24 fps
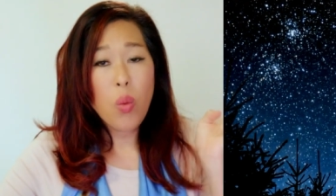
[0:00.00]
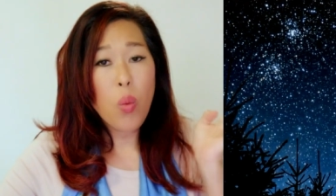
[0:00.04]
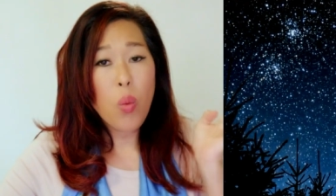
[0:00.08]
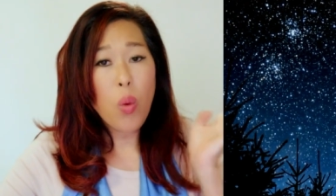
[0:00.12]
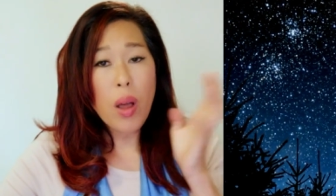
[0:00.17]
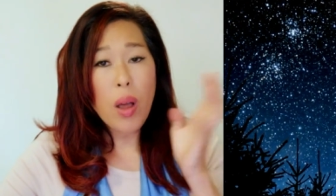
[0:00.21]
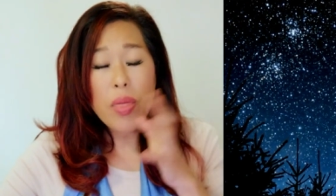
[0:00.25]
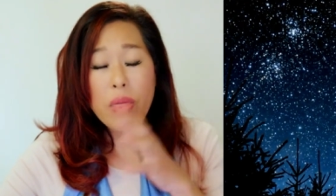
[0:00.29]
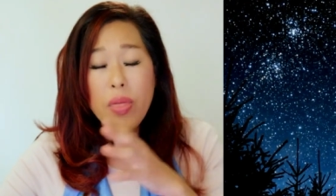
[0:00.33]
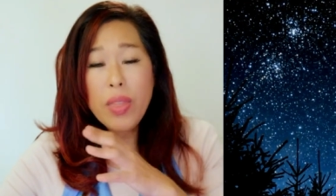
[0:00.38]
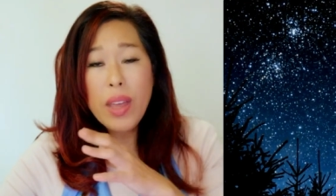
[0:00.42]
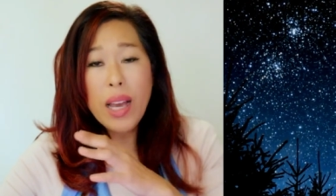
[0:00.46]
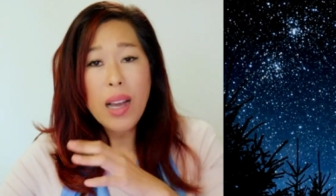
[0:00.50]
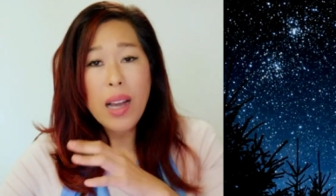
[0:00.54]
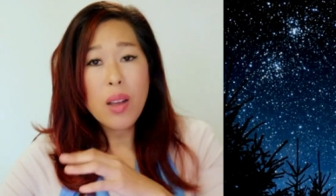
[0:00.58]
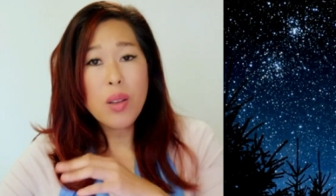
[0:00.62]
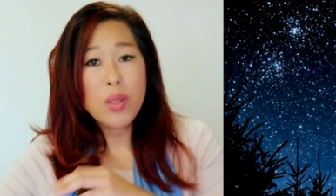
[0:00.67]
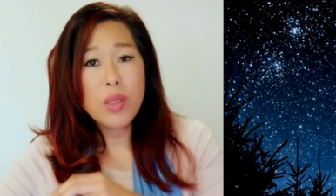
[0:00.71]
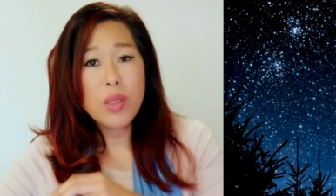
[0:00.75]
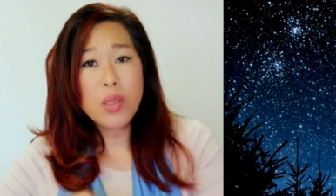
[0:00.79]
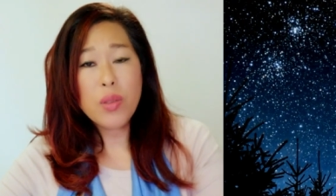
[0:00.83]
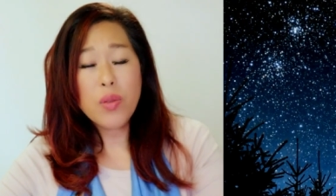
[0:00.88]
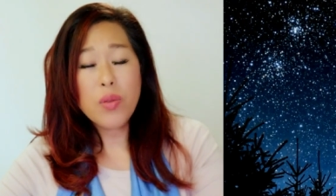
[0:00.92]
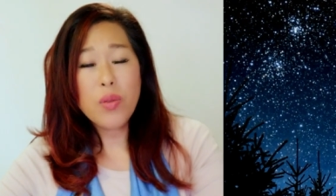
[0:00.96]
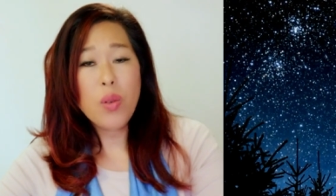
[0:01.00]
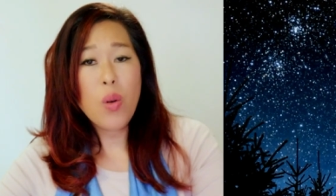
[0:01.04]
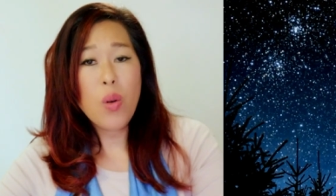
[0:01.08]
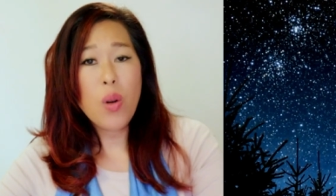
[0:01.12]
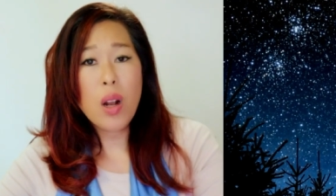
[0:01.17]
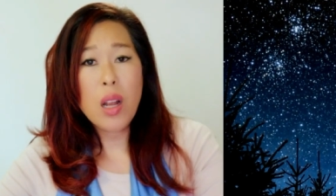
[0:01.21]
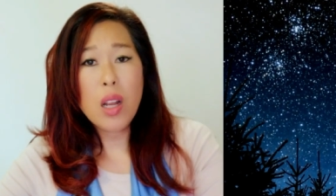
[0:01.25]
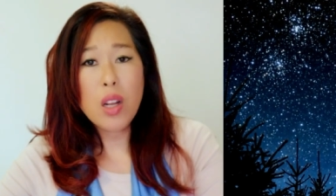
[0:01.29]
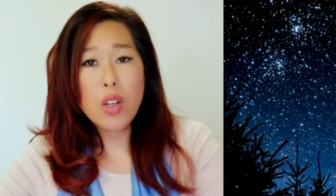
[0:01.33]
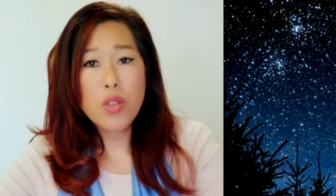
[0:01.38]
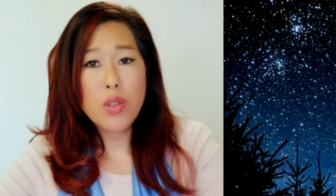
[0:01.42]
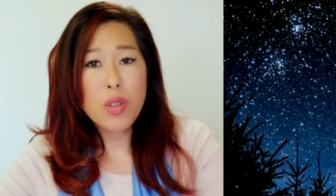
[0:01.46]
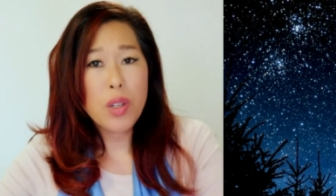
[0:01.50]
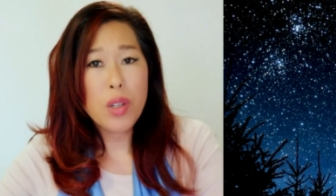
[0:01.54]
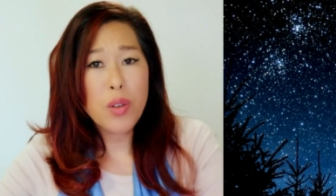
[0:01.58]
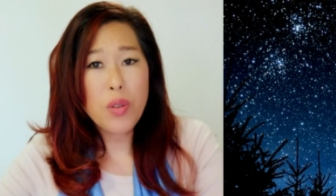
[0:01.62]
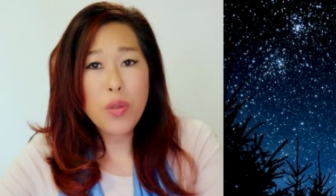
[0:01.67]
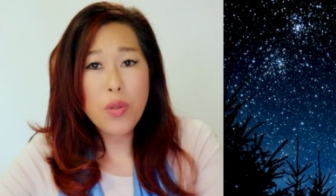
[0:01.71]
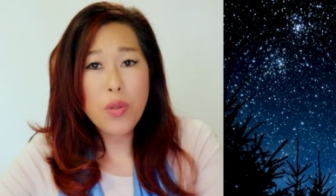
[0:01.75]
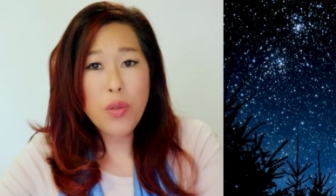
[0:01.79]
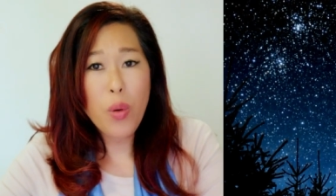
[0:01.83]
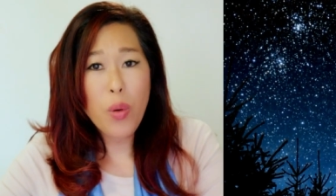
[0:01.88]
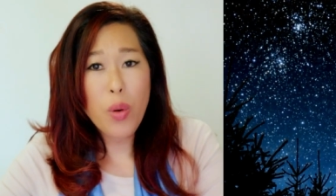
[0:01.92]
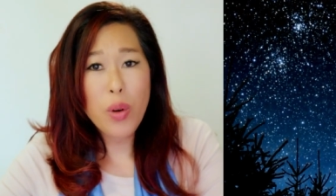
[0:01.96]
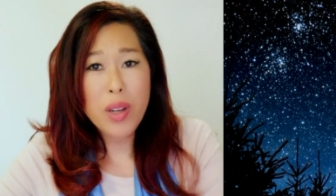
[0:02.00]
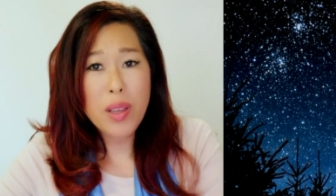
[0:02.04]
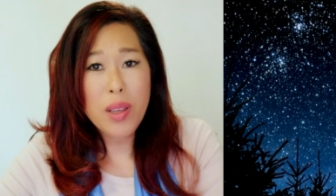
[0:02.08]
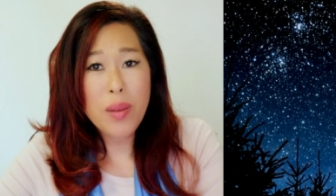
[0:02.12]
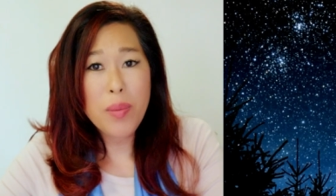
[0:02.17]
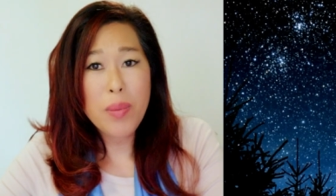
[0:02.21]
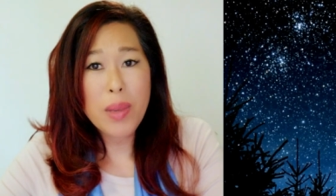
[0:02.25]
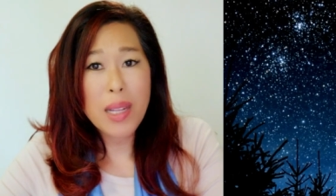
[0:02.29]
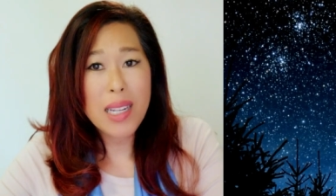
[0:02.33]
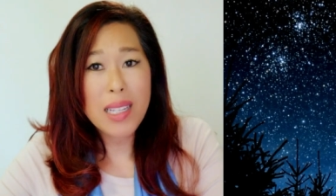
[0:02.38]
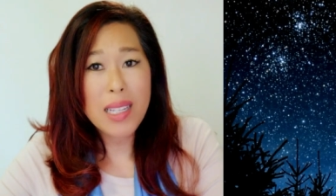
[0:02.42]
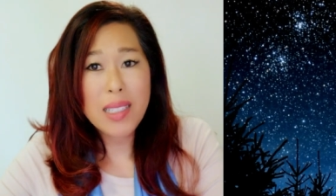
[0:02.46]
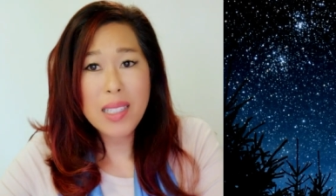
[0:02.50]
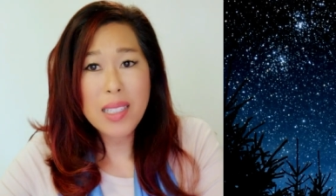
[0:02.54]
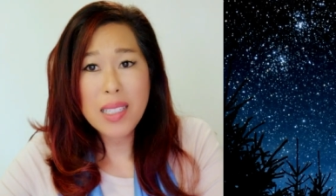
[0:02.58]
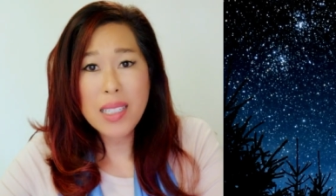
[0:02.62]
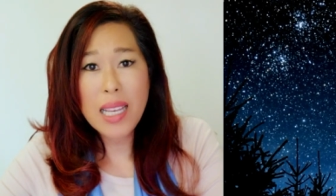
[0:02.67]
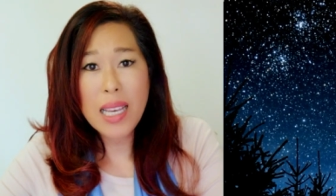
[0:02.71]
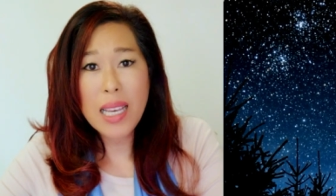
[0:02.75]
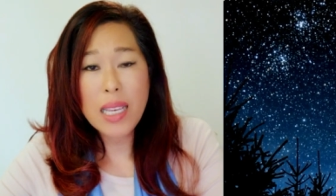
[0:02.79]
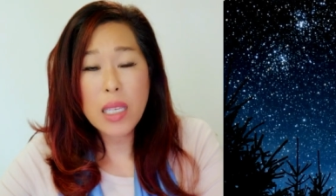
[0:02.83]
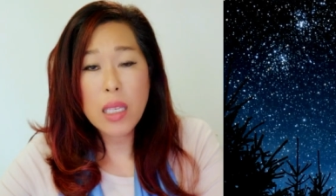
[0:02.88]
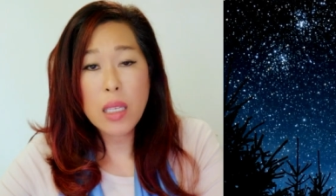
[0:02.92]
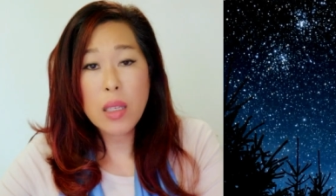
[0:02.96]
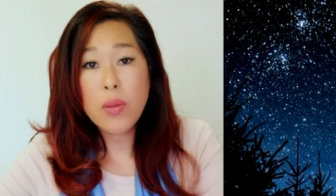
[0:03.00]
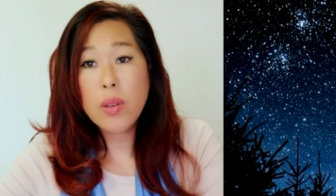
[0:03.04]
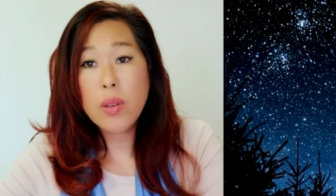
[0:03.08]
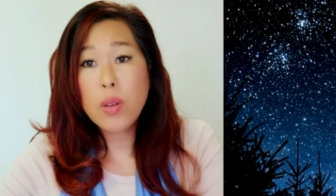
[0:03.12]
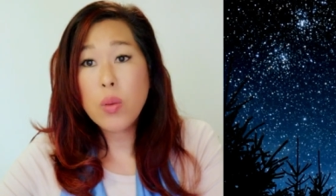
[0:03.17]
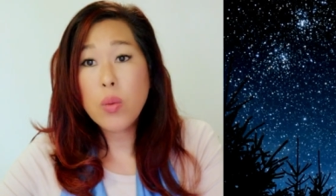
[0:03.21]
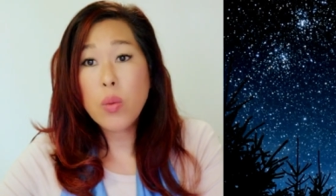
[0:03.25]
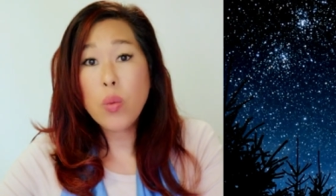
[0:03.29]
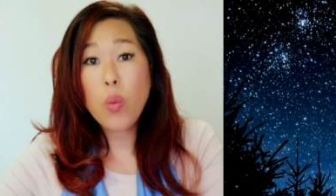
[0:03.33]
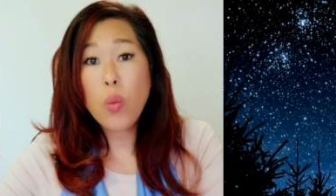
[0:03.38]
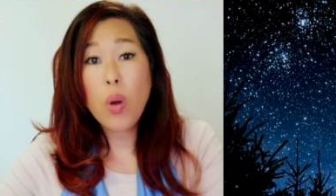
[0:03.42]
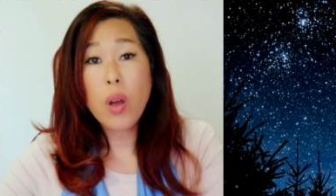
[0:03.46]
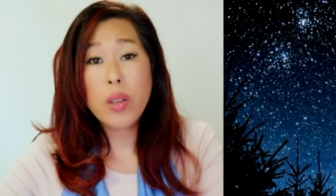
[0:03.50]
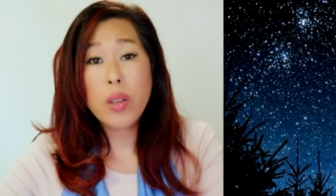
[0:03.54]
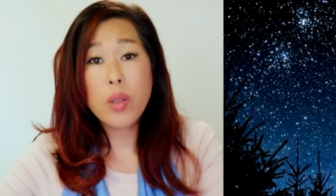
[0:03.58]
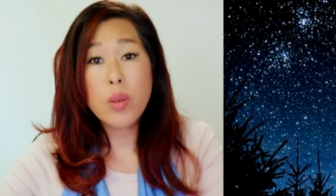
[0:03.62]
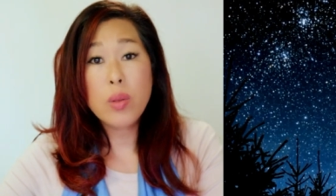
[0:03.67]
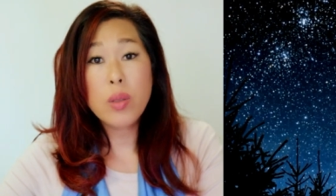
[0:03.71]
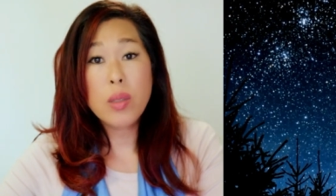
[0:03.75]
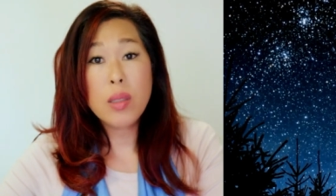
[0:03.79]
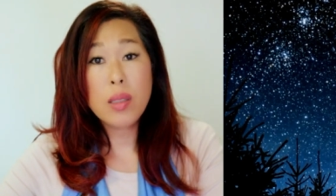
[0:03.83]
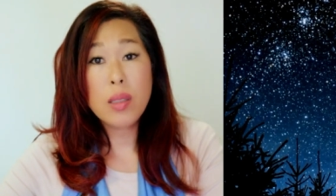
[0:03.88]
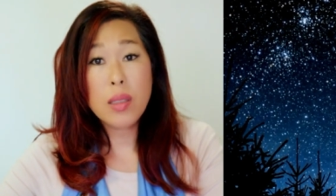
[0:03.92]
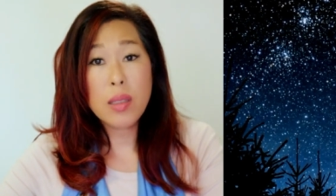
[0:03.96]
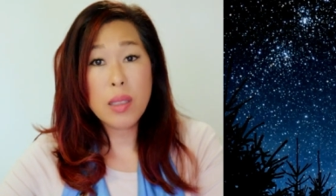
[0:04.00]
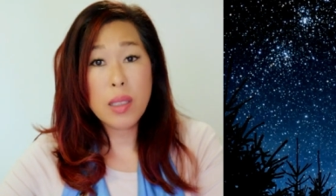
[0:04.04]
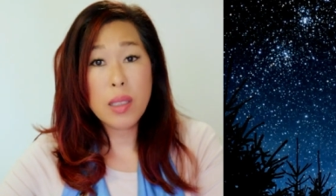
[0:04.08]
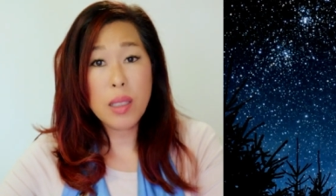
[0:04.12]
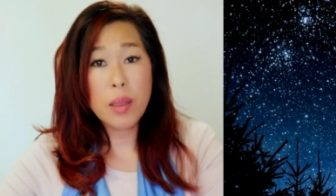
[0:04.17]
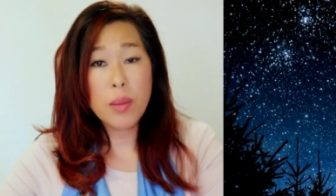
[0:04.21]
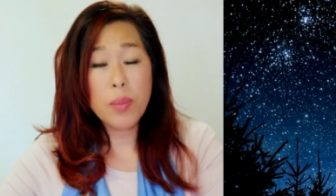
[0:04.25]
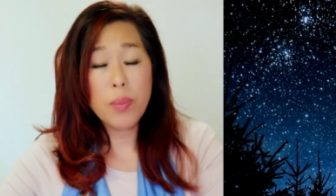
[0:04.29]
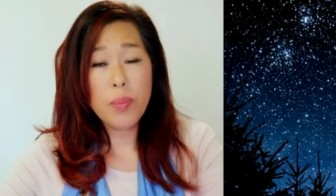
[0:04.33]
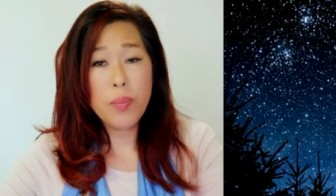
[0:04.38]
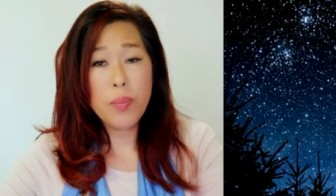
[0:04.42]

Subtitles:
1,440 minutes a day, even while you sleep,